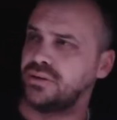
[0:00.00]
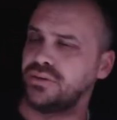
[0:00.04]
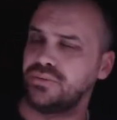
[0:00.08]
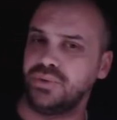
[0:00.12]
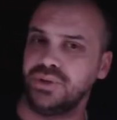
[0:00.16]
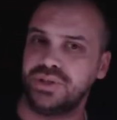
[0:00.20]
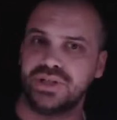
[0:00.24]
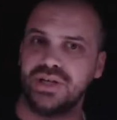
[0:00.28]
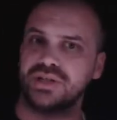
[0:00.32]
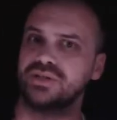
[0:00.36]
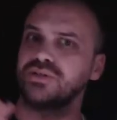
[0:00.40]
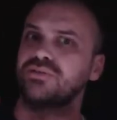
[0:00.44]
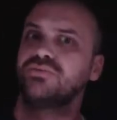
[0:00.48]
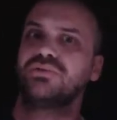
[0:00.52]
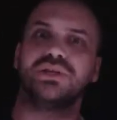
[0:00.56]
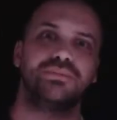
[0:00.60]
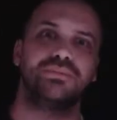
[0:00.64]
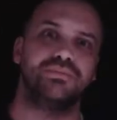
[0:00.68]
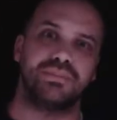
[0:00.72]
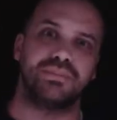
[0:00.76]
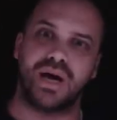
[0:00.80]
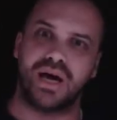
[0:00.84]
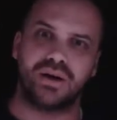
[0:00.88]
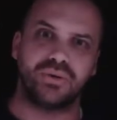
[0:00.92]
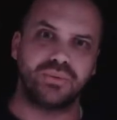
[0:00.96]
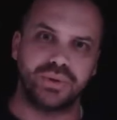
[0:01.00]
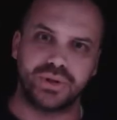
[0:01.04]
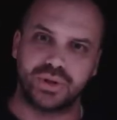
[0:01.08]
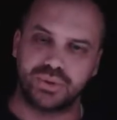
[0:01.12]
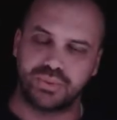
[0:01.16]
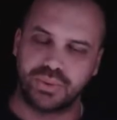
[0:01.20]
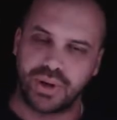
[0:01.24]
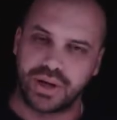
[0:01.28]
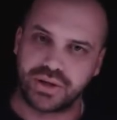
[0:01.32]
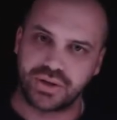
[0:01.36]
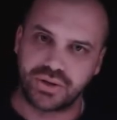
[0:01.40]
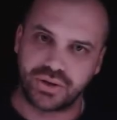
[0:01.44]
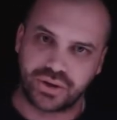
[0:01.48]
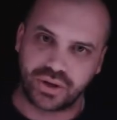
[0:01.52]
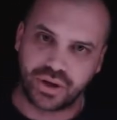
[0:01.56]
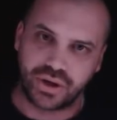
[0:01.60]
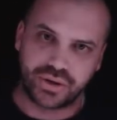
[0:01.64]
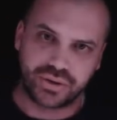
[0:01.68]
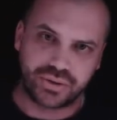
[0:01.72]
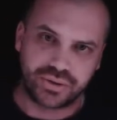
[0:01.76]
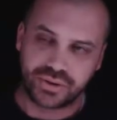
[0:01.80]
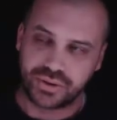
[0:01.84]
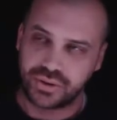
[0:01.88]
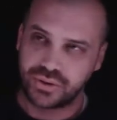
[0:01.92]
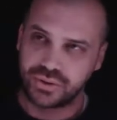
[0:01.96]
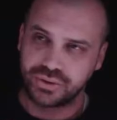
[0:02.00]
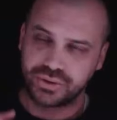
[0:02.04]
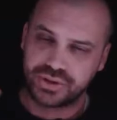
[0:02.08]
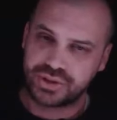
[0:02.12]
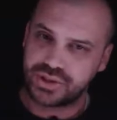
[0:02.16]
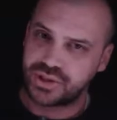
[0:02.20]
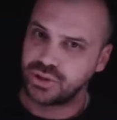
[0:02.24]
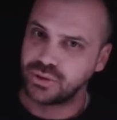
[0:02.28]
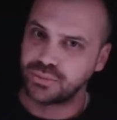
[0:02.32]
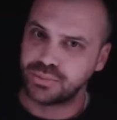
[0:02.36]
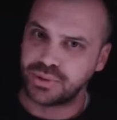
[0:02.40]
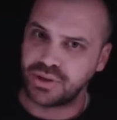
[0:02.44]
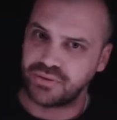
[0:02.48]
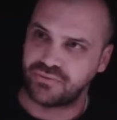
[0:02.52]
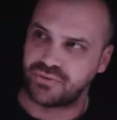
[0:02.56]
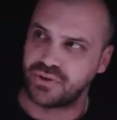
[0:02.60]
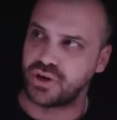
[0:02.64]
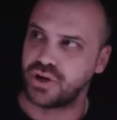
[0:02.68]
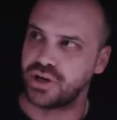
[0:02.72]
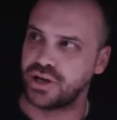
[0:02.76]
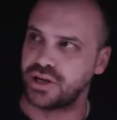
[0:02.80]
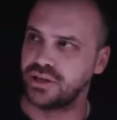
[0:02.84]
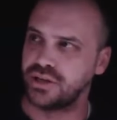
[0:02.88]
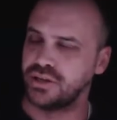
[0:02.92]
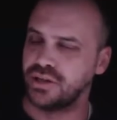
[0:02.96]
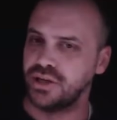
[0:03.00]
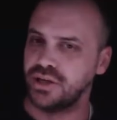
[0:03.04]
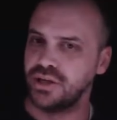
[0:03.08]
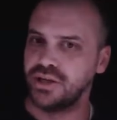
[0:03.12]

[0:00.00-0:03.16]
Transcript: It doesn't really matter which way you go, you'll still be fine.